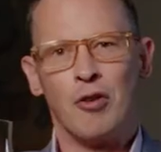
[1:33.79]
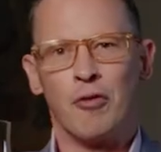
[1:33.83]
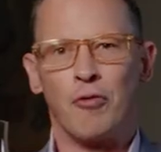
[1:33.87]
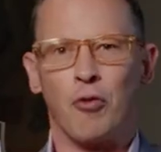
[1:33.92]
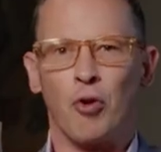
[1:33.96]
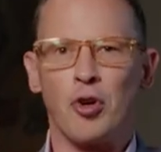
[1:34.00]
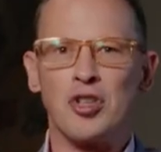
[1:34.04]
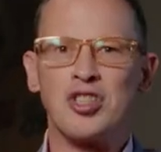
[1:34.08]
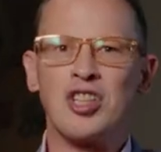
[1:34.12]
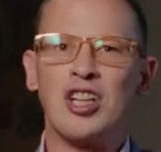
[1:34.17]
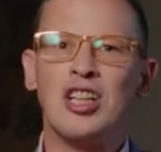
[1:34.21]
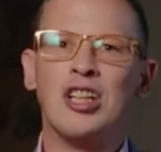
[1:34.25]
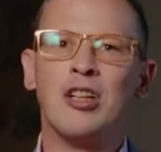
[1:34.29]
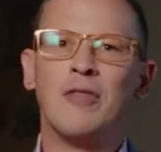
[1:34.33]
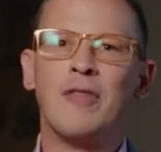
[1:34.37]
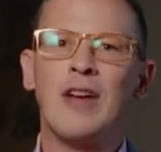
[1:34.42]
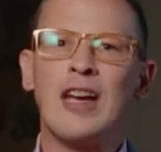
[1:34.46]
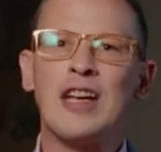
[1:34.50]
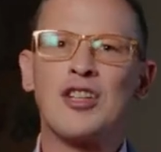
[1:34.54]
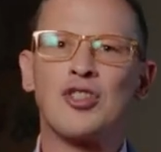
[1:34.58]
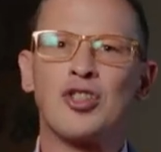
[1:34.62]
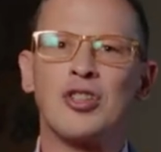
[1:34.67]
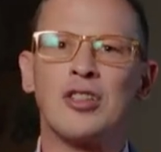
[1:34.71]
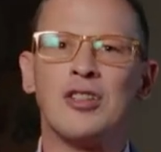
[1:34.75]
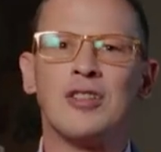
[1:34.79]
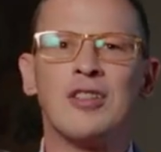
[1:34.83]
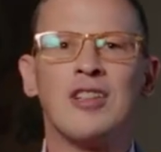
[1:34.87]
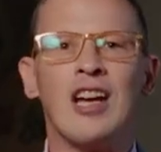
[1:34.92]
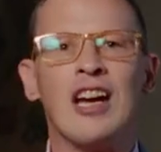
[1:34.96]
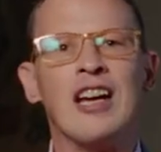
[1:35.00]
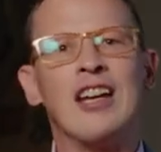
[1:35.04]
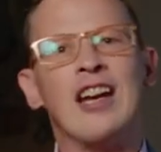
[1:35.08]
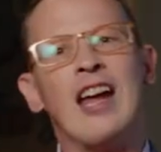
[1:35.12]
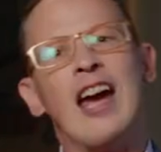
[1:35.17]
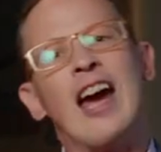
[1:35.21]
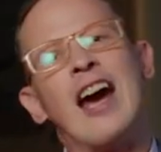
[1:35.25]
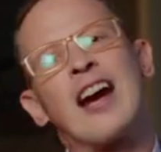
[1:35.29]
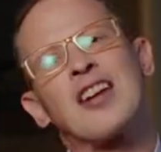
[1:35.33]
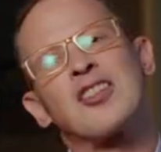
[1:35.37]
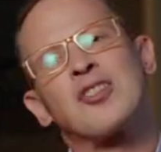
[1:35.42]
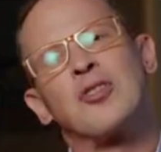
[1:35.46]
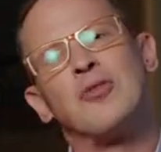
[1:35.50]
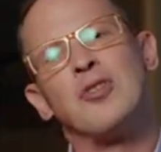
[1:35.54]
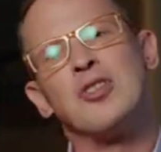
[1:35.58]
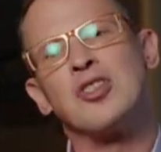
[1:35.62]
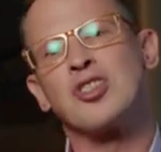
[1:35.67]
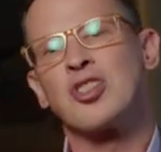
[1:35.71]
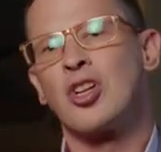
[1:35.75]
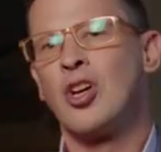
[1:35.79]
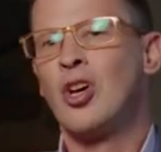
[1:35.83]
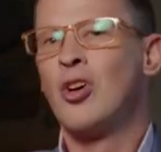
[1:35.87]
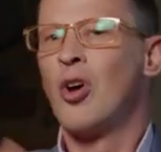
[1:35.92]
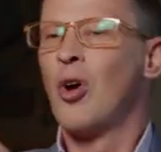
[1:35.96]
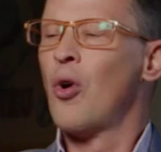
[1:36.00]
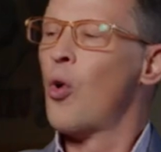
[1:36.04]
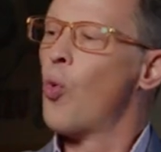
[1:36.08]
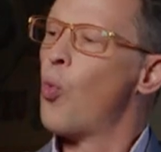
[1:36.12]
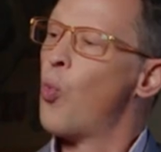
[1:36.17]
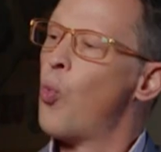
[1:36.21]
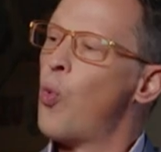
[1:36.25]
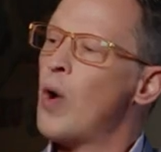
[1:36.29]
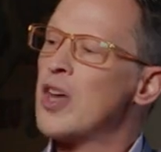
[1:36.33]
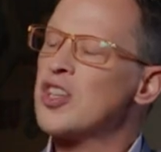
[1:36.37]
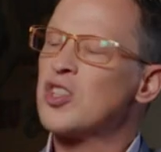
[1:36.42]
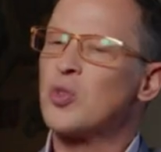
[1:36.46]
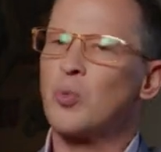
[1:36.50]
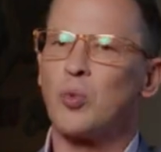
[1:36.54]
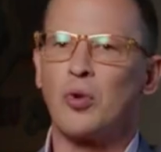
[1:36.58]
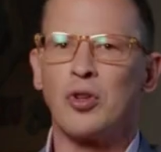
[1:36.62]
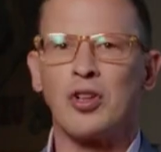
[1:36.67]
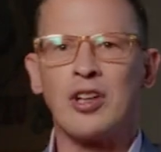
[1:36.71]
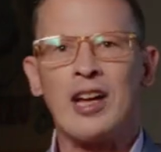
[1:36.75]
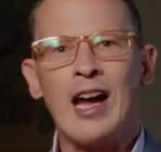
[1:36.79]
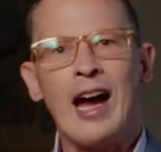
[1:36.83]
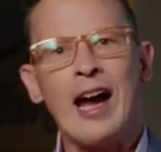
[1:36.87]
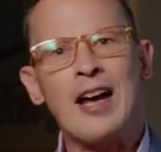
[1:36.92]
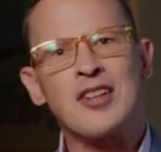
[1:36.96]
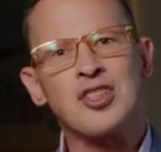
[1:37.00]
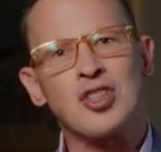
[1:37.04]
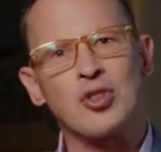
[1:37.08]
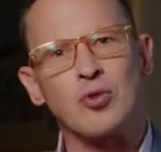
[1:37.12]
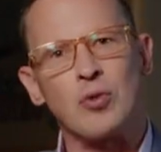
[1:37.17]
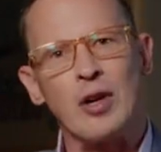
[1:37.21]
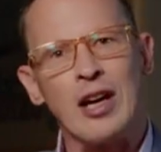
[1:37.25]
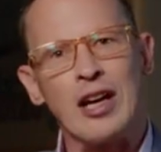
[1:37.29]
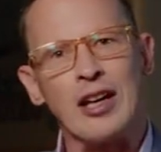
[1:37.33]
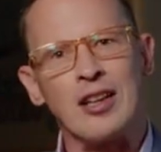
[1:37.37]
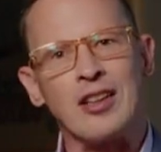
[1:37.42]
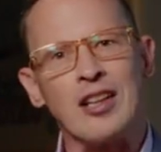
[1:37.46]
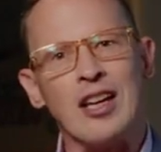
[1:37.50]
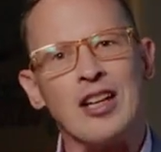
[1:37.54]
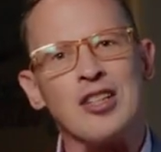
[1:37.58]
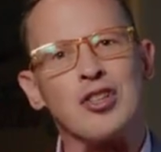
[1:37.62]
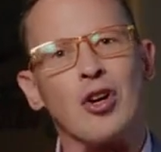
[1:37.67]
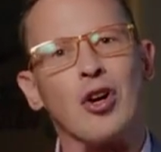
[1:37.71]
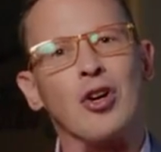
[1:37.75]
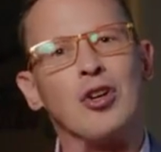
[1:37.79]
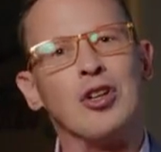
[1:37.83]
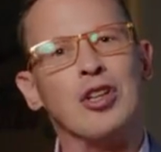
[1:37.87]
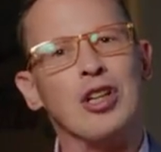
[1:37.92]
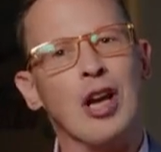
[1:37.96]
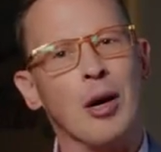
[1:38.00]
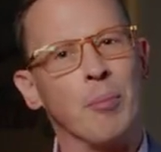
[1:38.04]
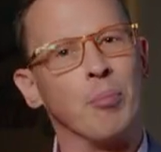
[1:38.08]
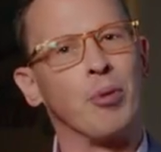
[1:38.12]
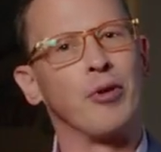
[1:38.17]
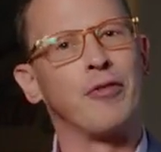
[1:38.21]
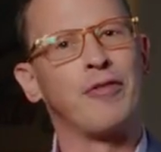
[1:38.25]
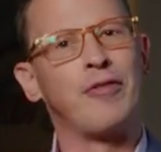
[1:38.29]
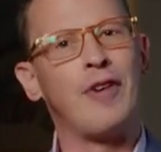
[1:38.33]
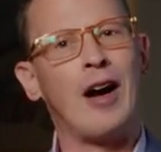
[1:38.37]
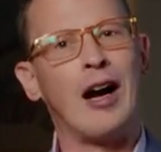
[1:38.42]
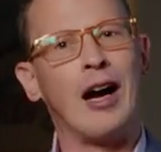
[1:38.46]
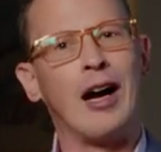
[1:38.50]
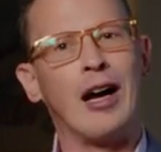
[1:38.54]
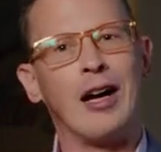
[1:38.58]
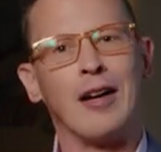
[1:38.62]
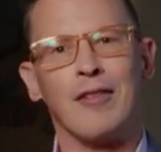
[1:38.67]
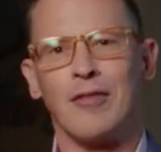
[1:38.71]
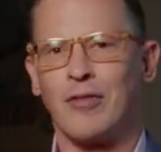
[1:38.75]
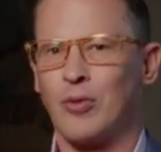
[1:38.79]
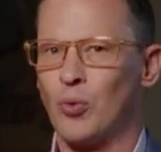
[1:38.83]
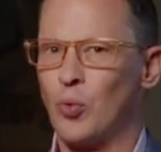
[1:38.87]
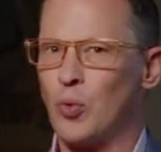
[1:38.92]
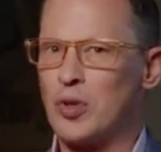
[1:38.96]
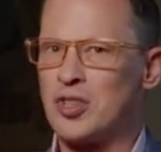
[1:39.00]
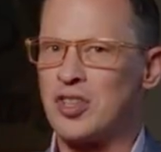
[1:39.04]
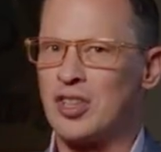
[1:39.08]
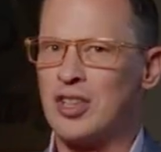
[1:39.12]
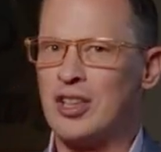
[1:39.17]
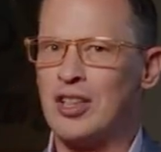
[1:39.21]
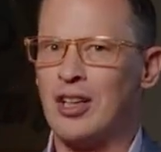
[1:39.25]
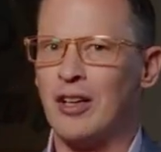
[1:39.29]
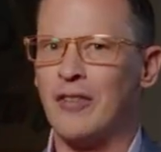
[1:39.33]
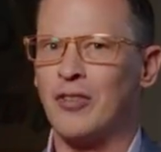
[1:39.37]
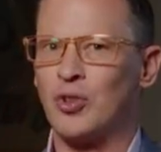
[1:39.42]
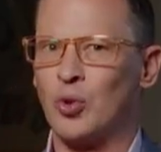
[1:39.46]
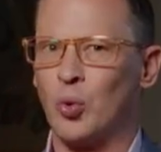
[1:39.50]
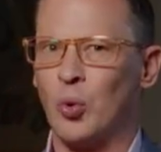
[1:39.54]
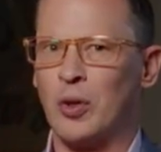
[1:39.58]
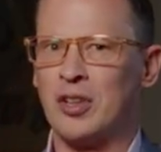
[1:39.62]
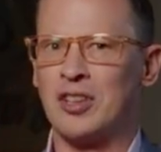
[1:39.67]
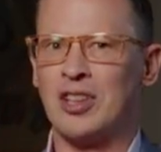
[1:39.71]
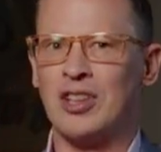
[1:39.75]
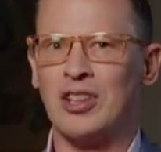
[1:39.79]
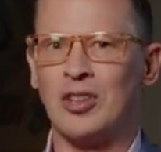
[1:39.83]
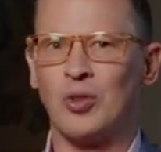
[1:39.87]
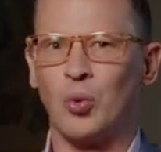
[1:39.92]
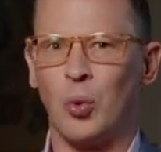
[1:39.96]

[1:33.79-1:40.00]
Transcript: For its innovation and excellence, Westward Cask Strength is our number five whiskey of twenty